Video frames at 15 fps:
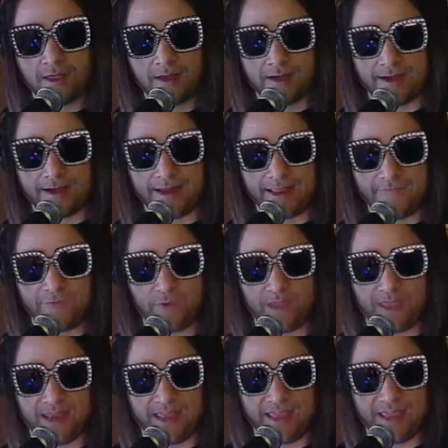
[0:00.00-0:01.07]
If you get
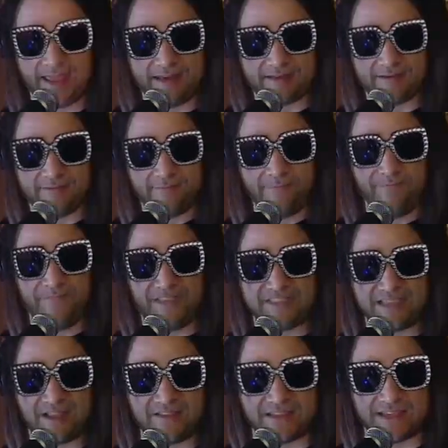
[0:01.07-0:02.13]
hit, it
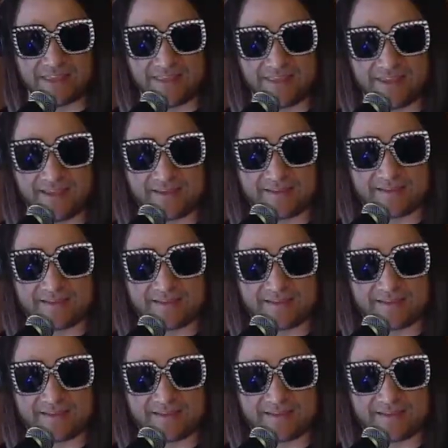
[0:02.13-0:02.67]
sounds like this.